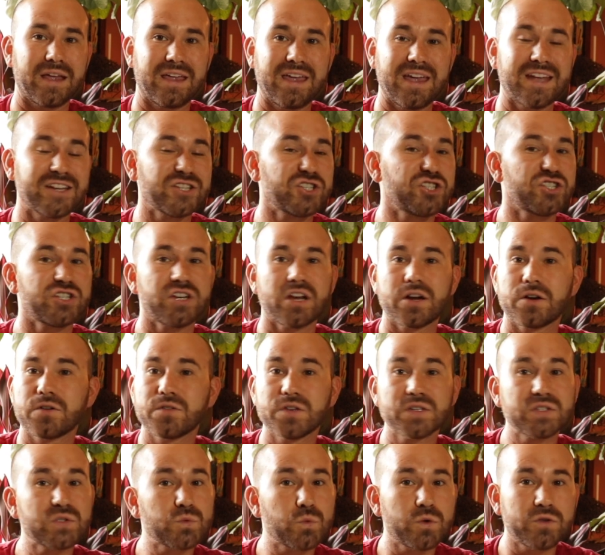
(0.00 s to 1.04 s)
Again, share
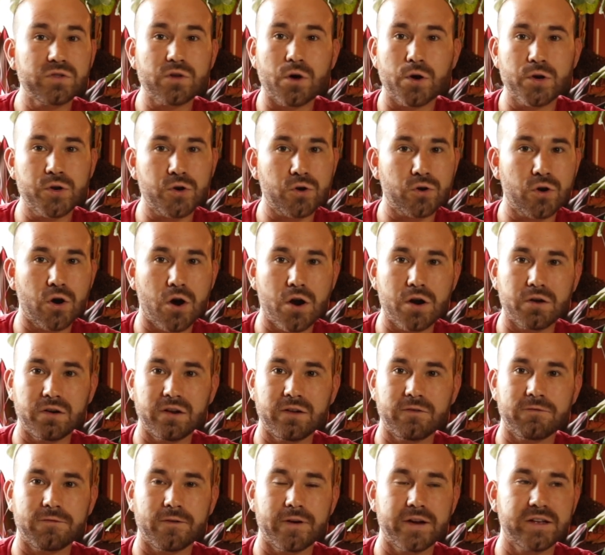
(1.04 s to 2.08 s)
this with all your
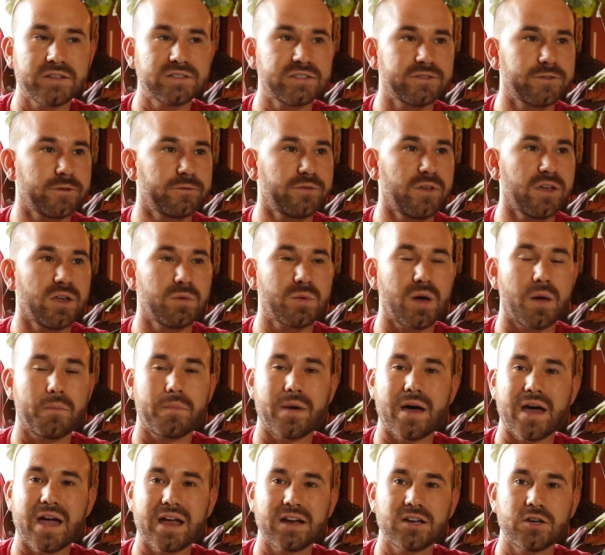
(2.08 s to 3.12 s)
gardening friends. If they're thinking about
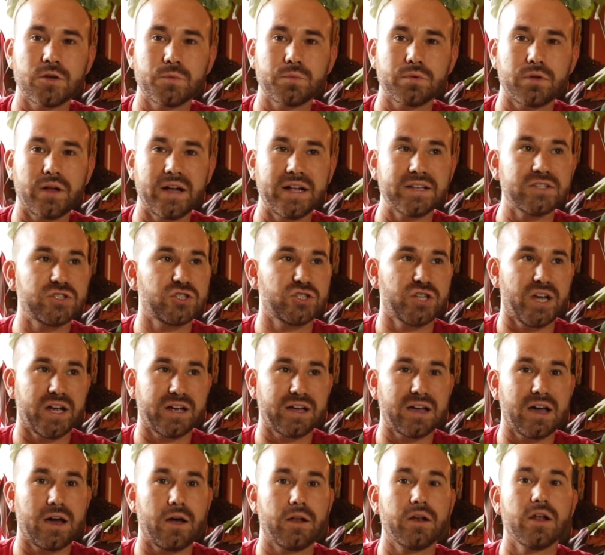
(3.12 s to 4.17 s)
buying new plants,
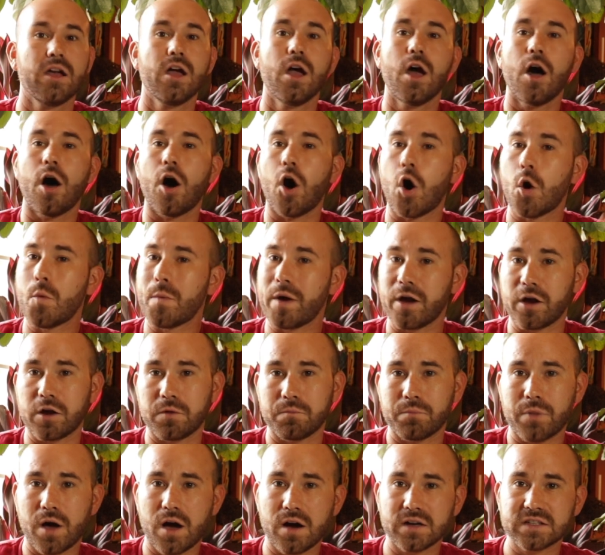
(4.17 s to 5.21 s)
check out all my
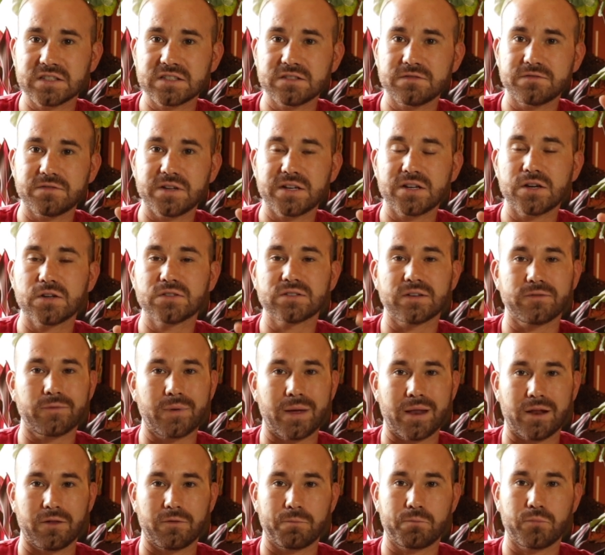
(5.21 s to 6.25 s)
unboxing videos. I've
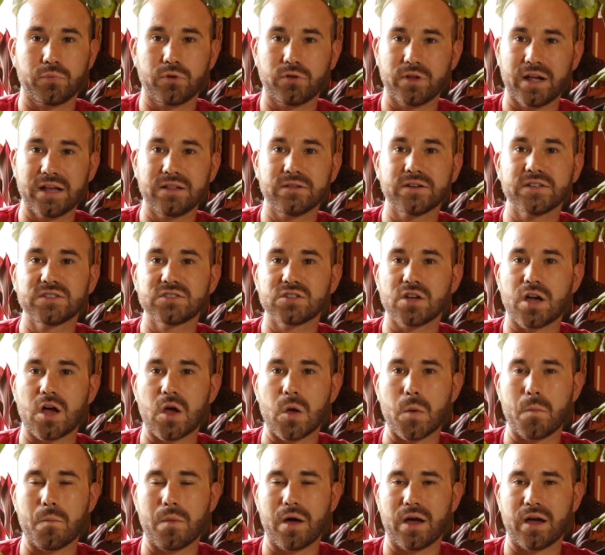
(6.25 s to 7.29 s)
got a playlist
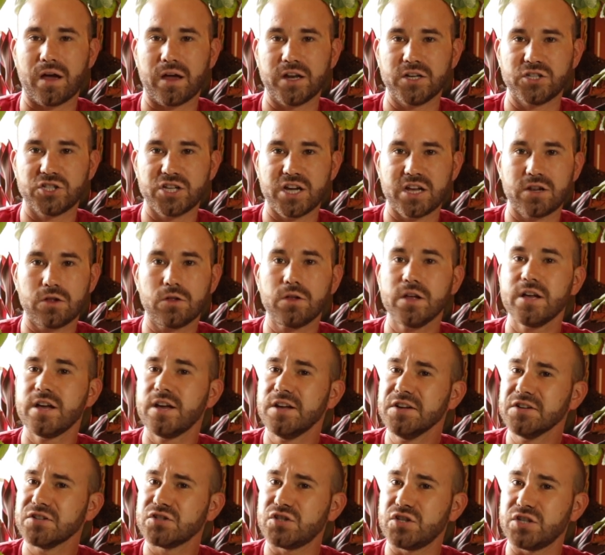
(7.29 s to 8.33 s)
on my channel,
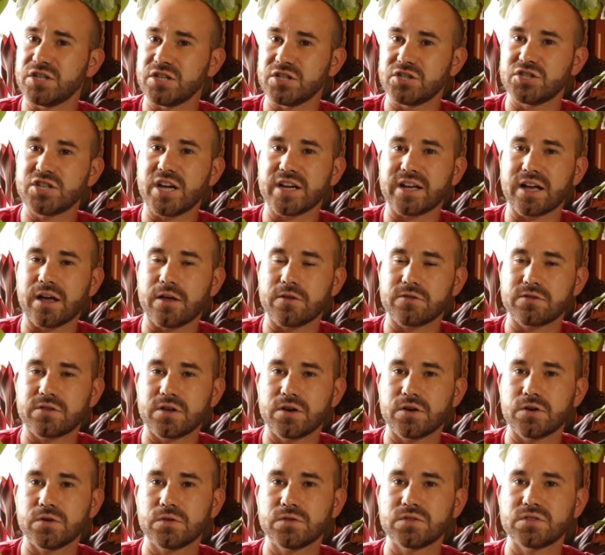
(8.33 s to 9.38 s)
so you can check out
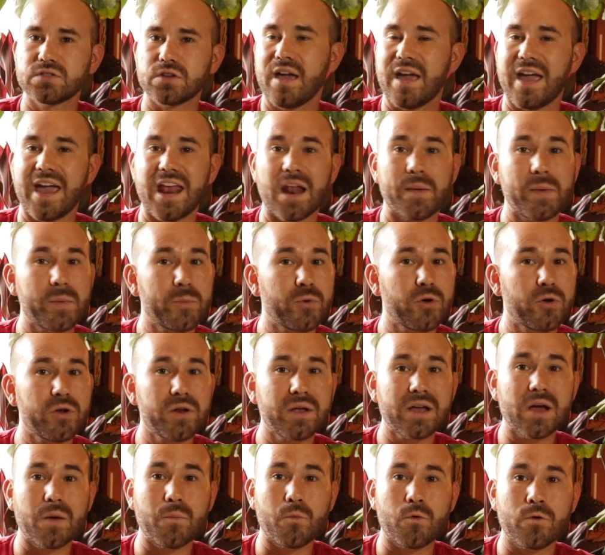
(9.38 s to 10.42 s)
those. And I'll be
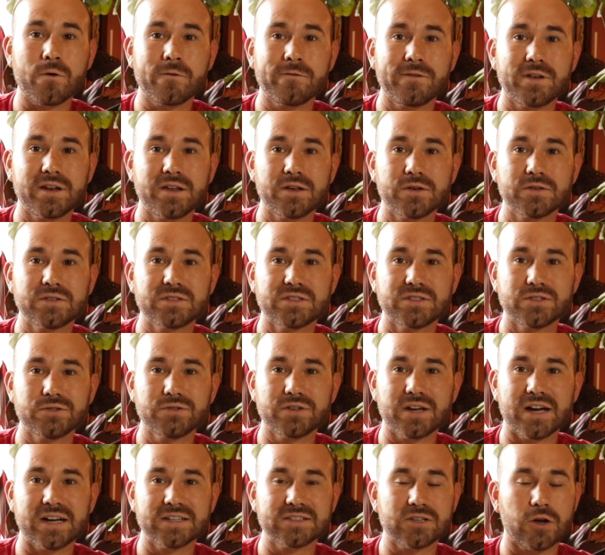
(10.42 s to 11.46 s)
putting out more videos soon,
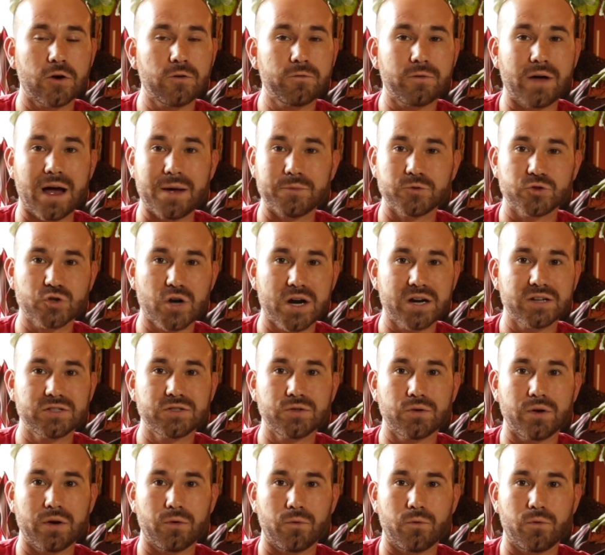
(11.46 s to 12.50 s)
guys. I'm trying to
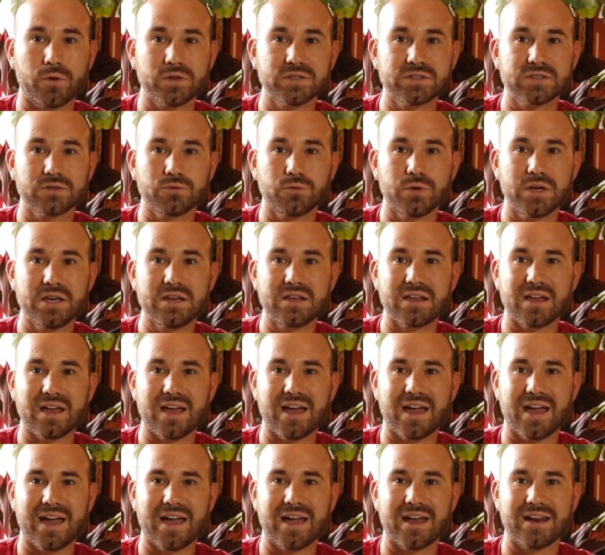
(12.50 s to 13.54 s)
do it once a week,
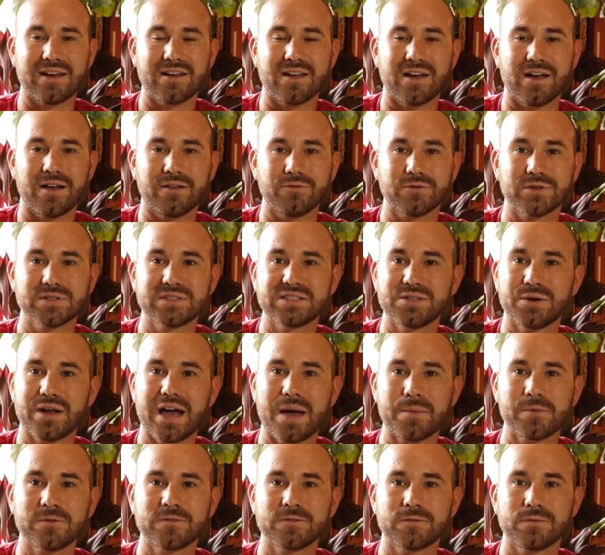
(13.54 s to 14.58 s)
and we'll see what
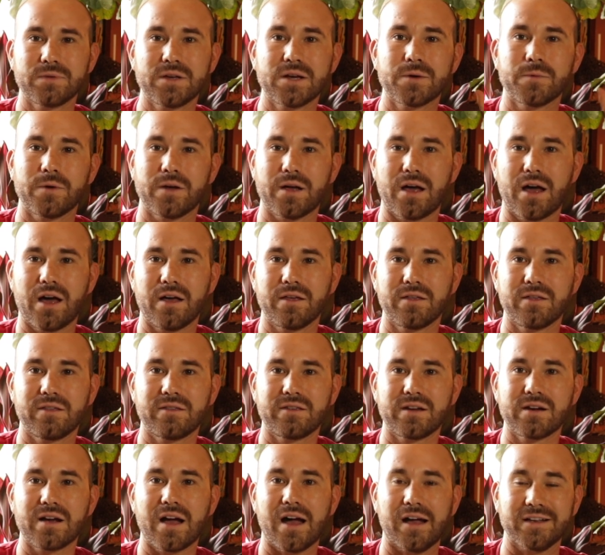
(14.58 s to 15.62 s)
happens from there. But other than
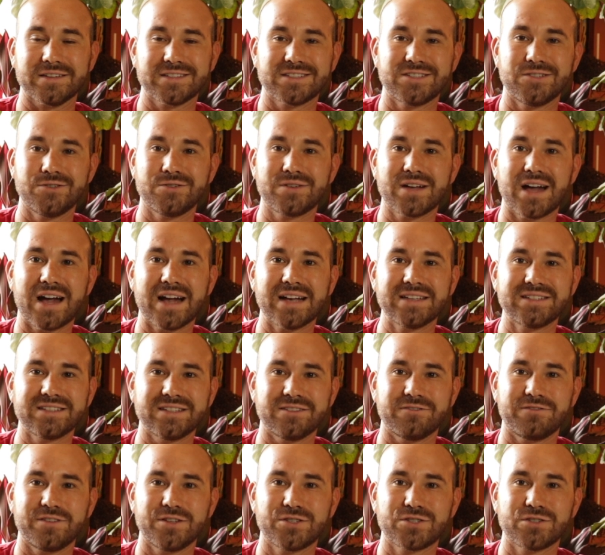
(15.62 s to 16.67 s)
that, I'll see you guys in
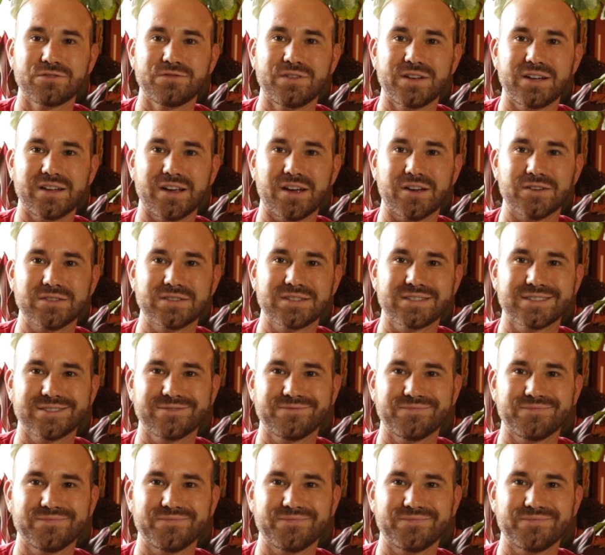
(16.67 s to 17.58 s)
future videos.